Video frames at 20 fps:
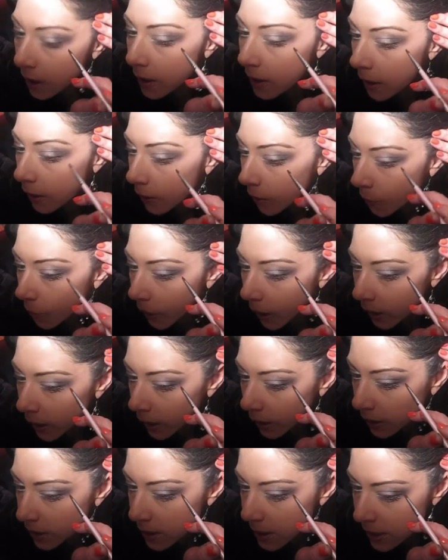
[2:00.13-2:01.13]
Now the way
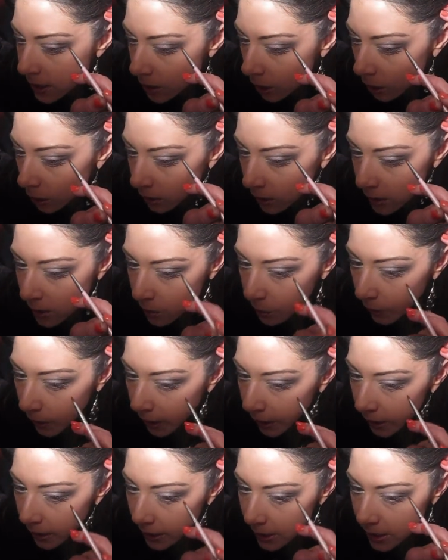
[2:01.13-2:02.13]
to start this
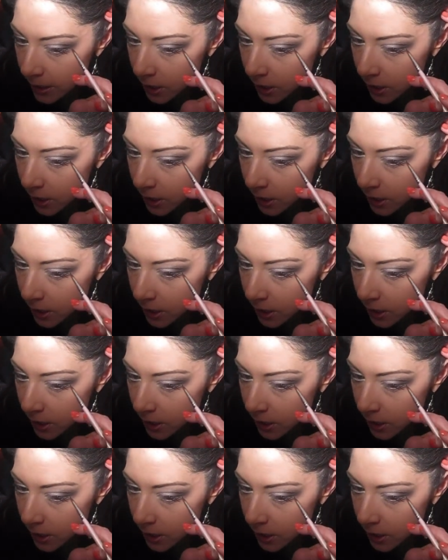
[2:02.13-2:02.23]
wing is